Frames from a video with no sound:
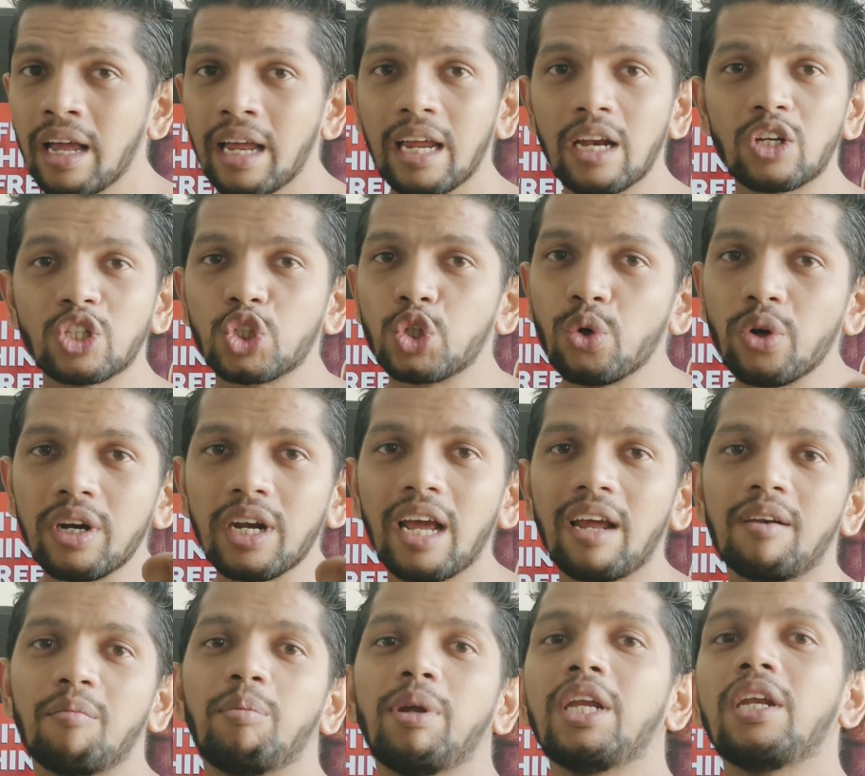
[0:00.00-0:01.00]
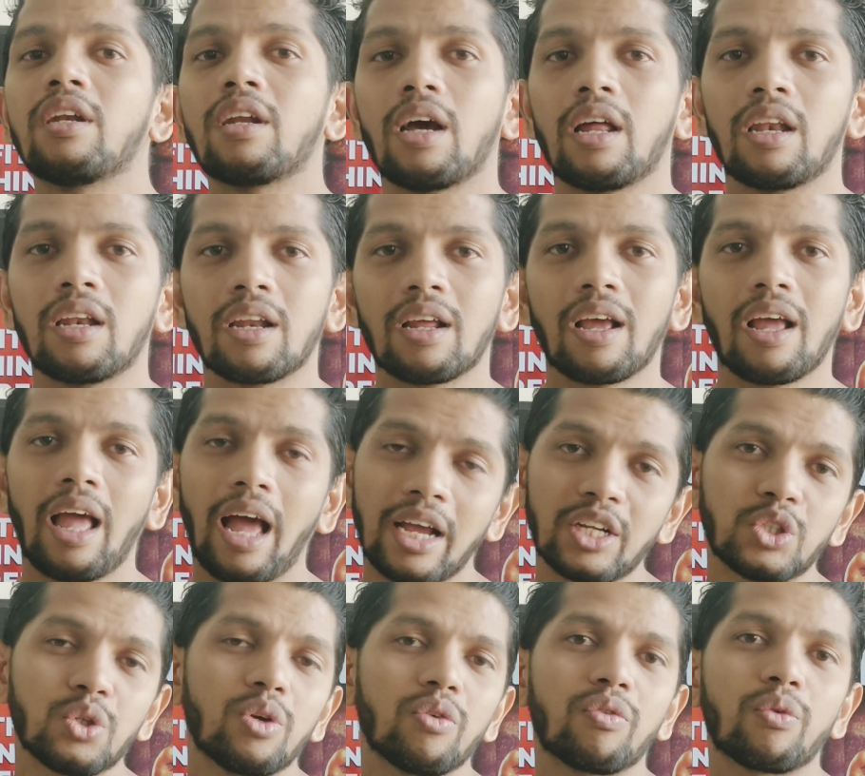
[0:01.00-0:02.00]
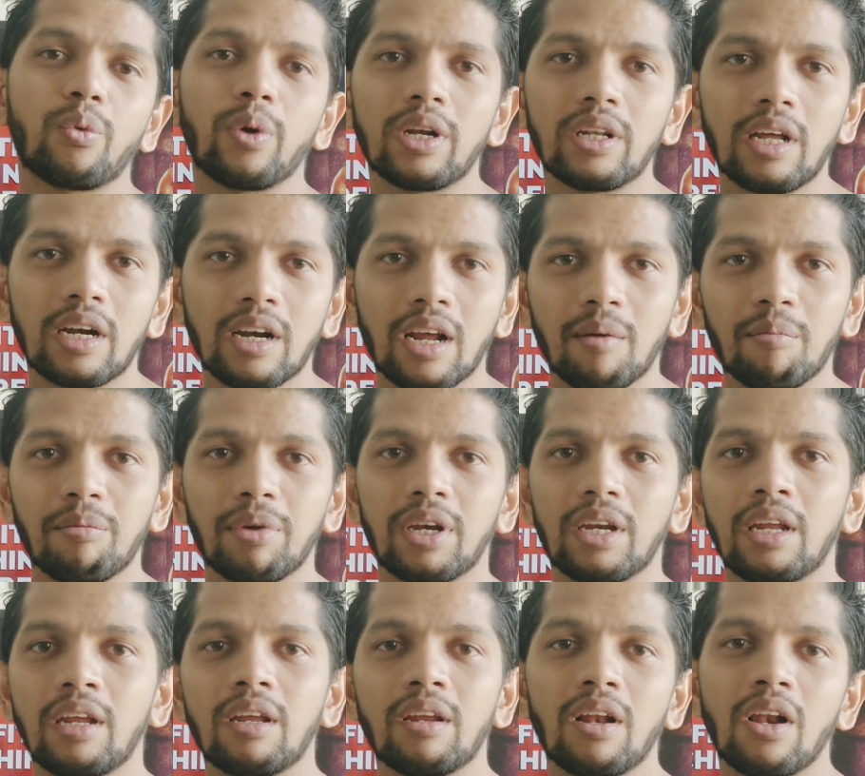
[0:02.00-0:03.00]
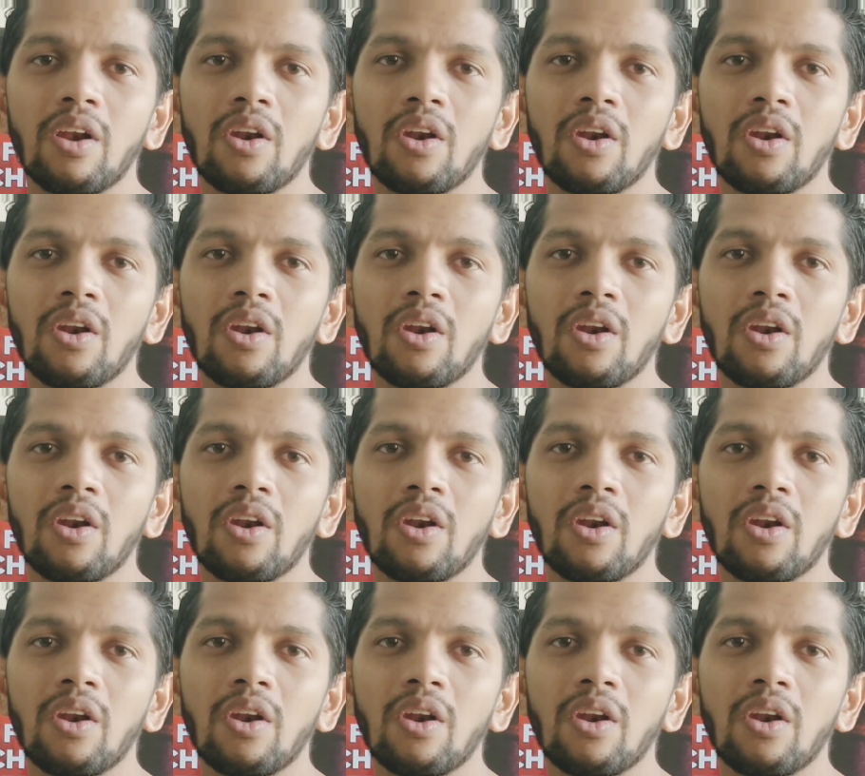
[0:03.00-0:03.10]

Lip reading: It shouldn't have been done. I should have quit that company